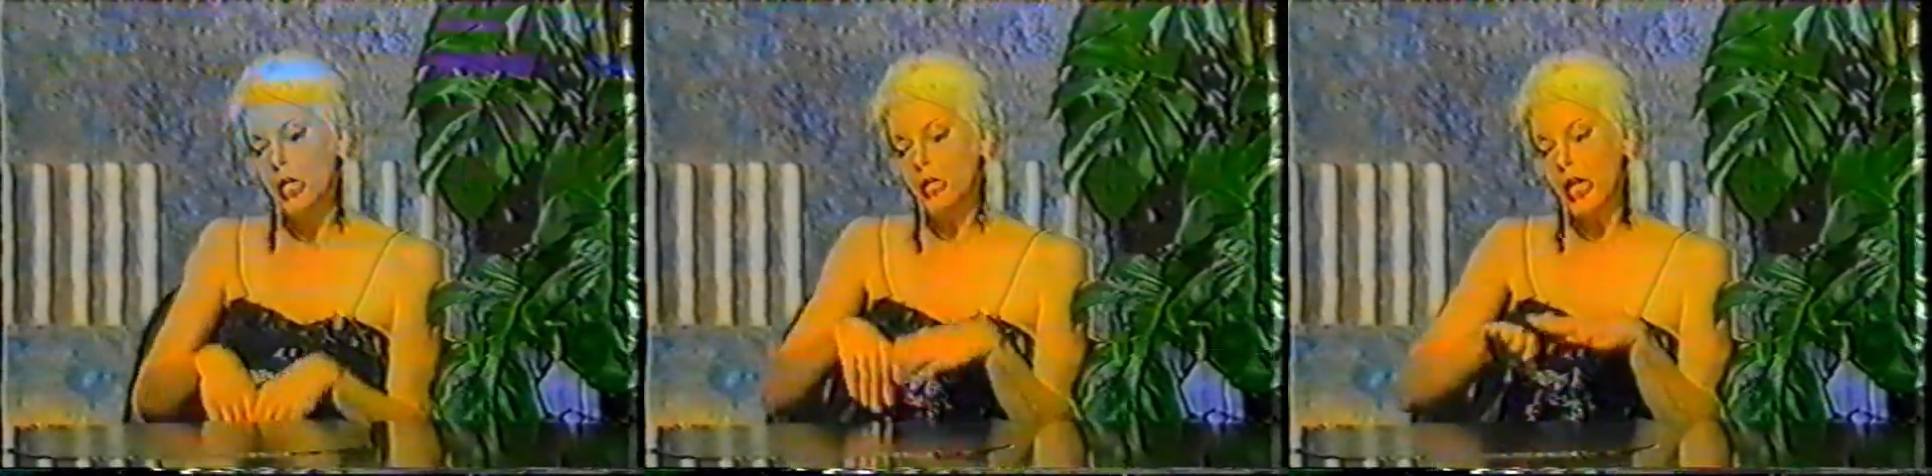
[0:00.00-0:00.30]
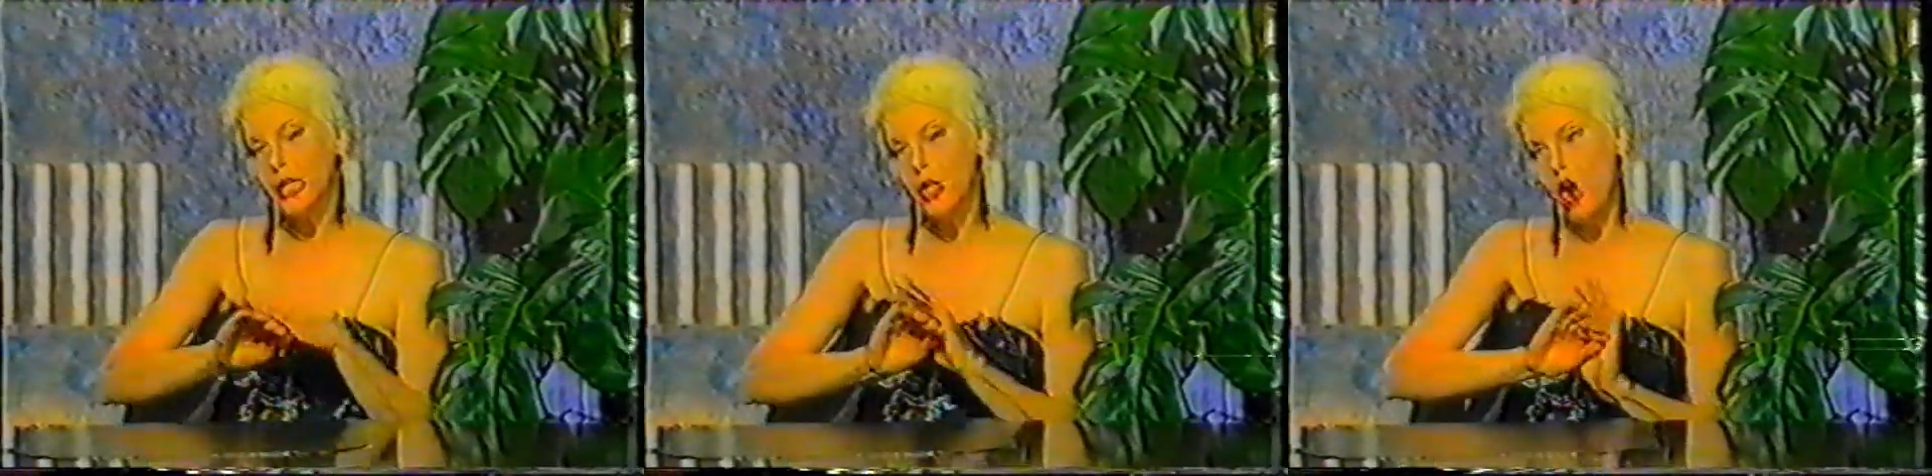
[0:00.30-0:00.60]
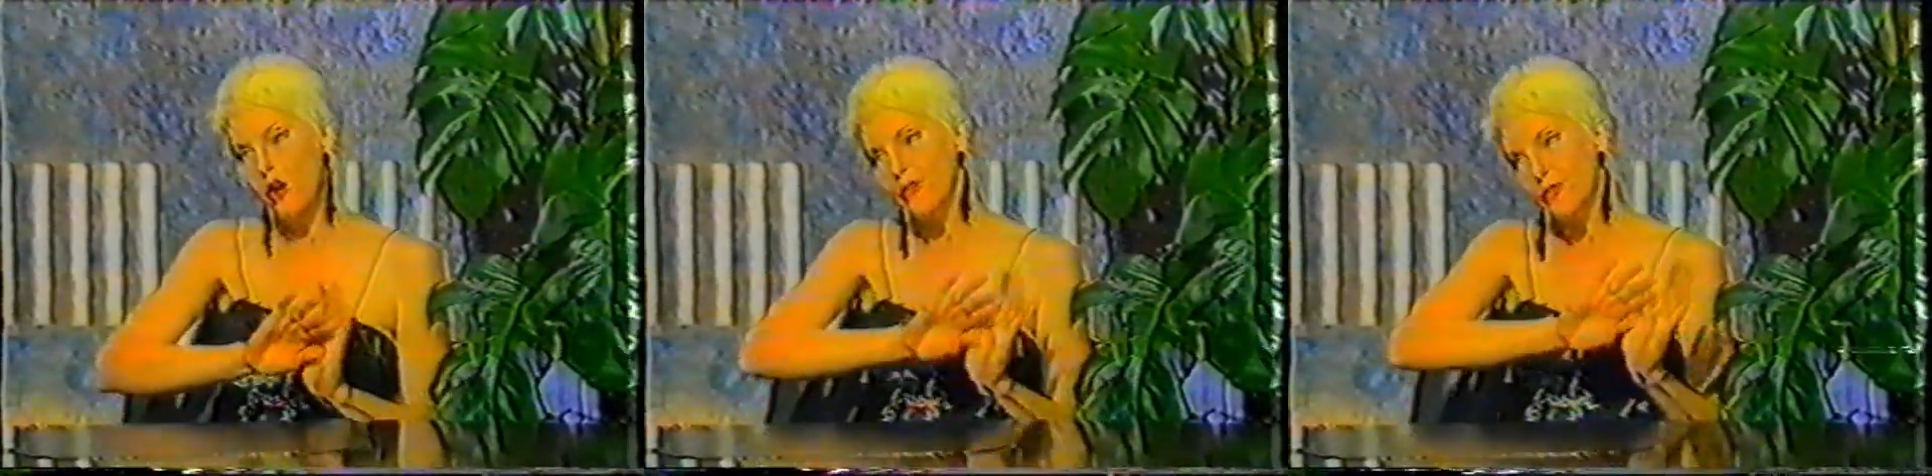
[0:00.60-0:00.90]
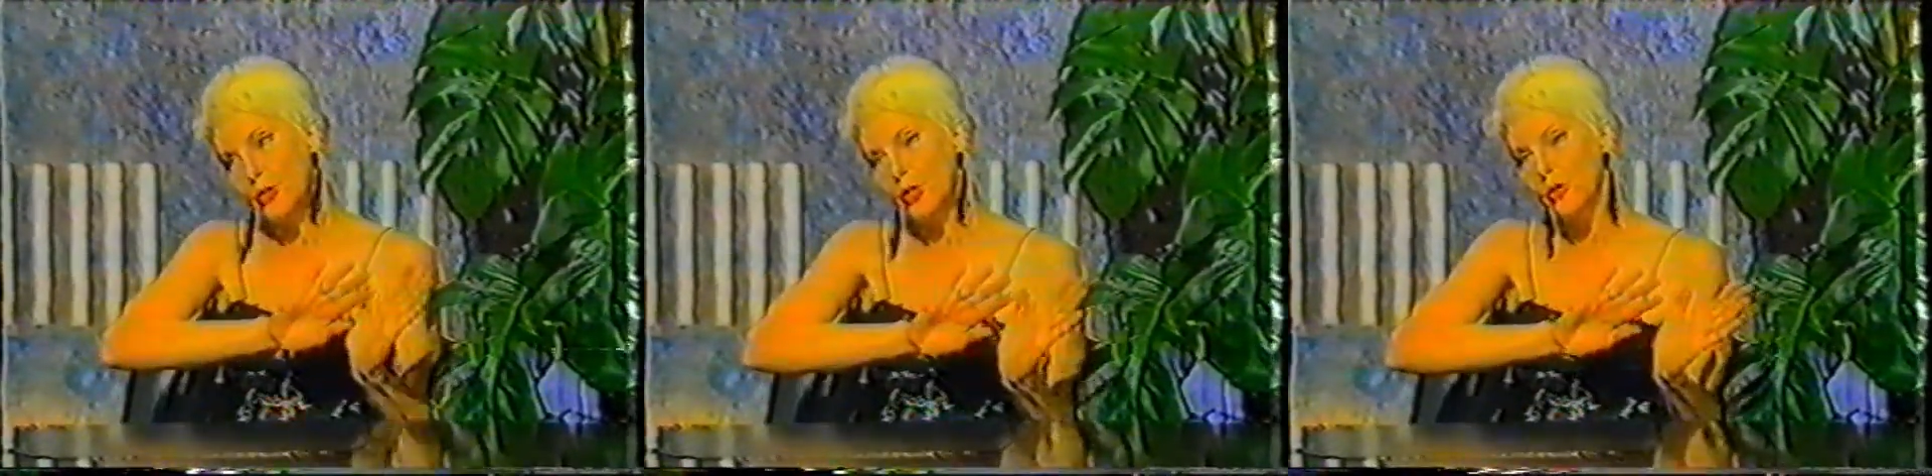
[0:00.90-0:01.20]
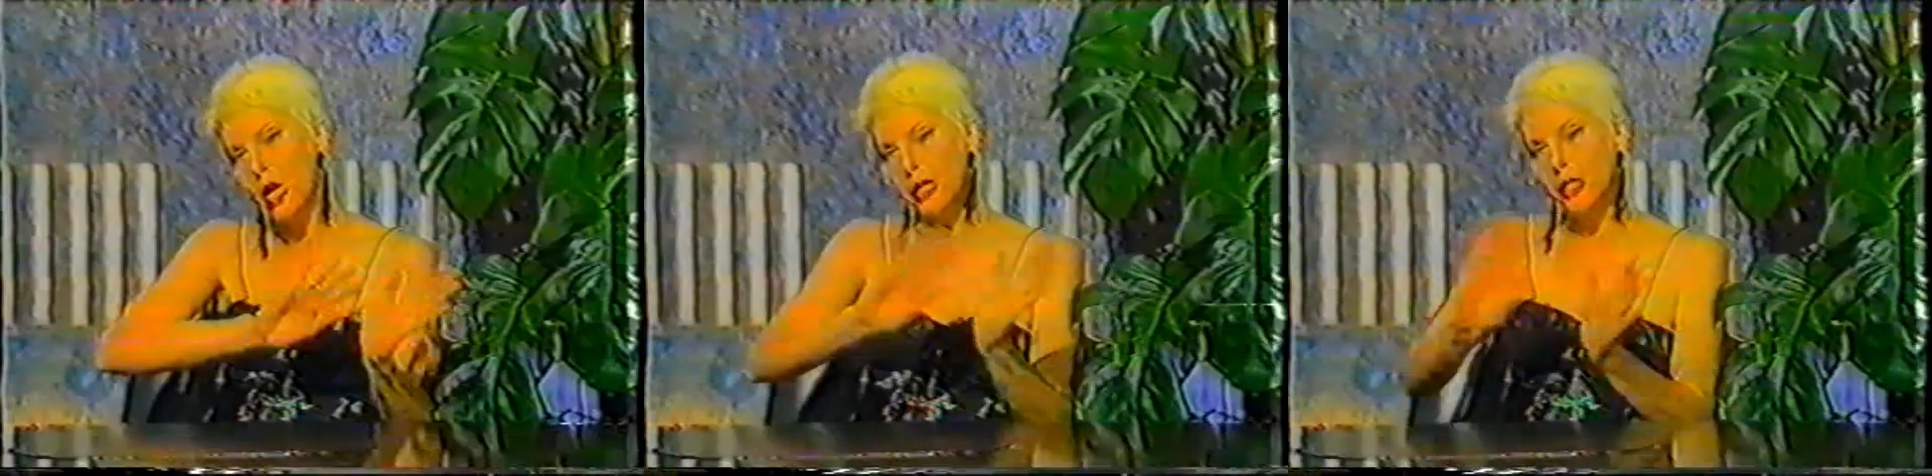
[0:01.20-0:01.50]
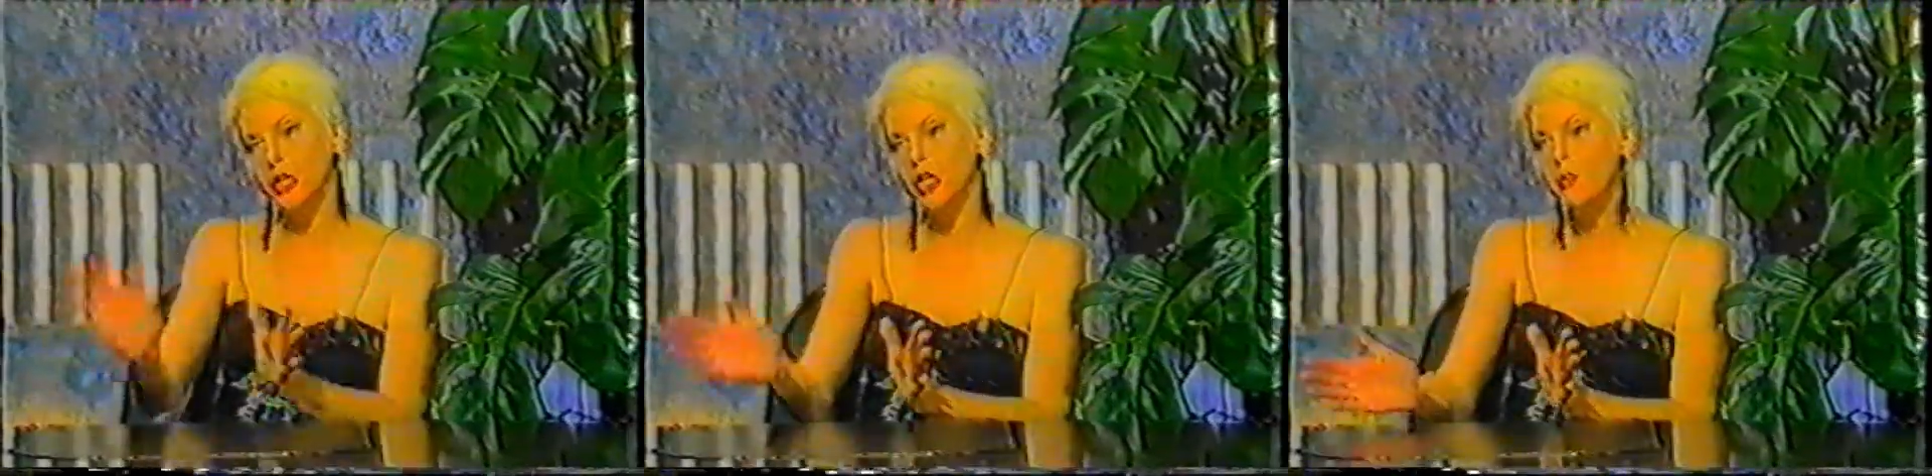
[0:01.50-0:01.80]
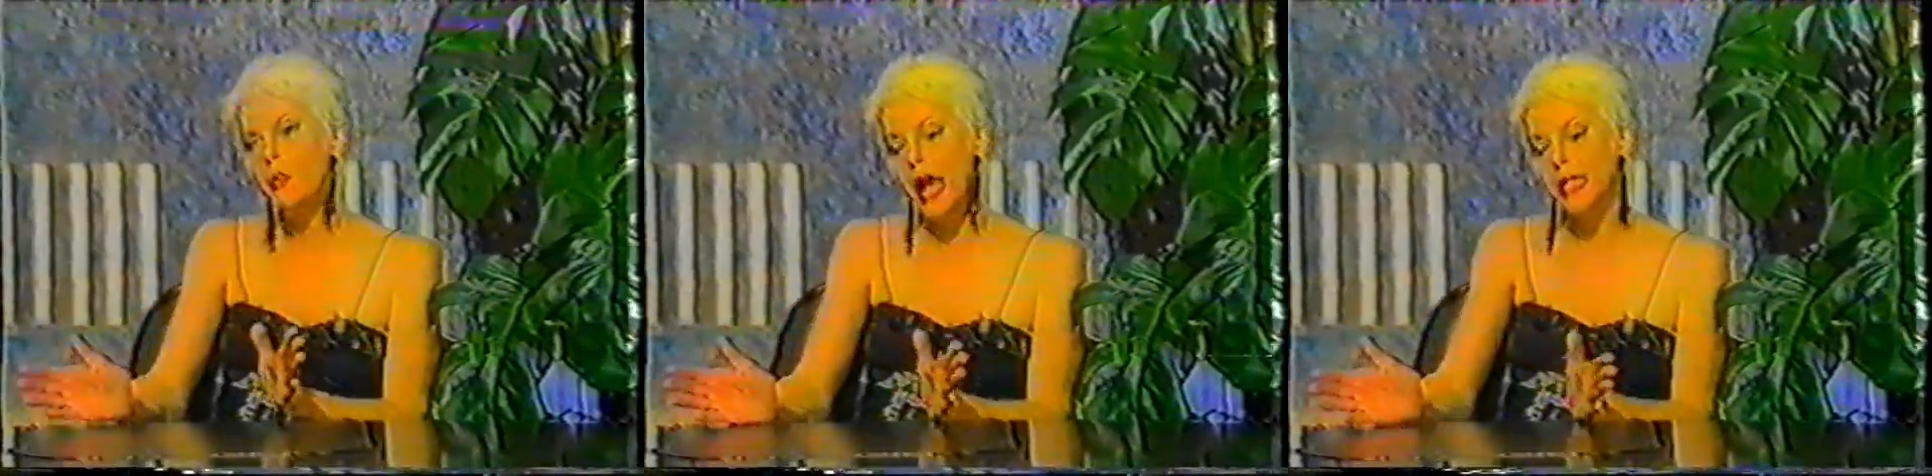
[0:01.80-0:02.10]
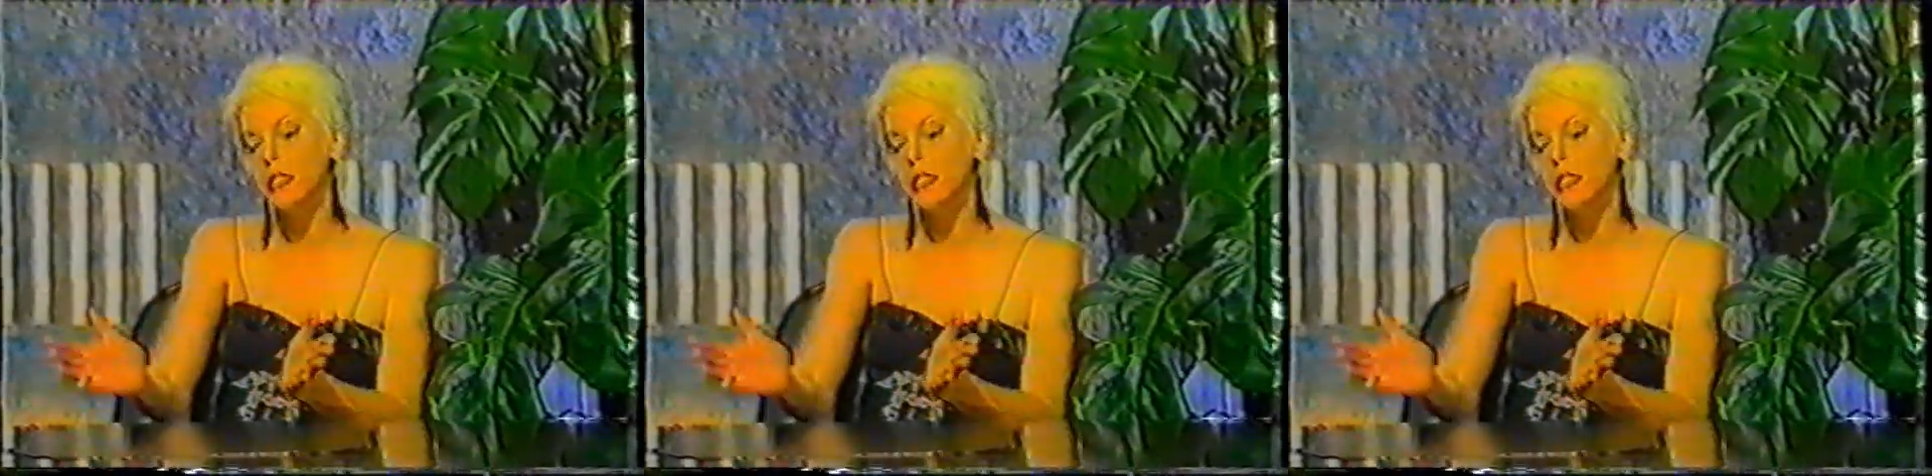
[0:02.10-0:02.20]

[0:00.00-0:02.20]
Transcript: like an overview and a look back.